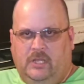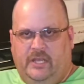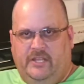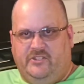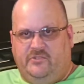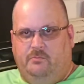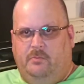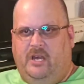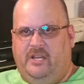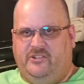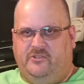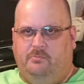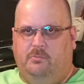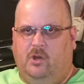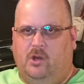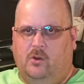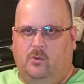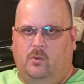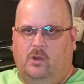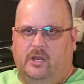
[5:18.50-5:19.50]
it's much
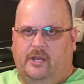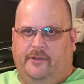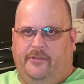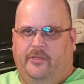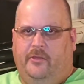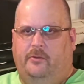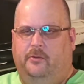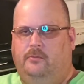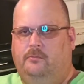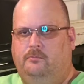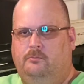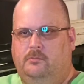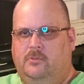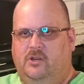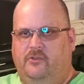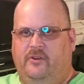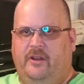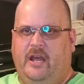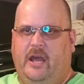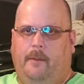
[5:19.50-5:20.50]
more worth
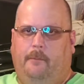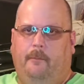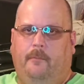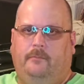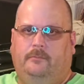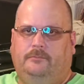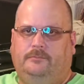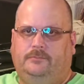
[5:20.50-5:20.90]
moving up.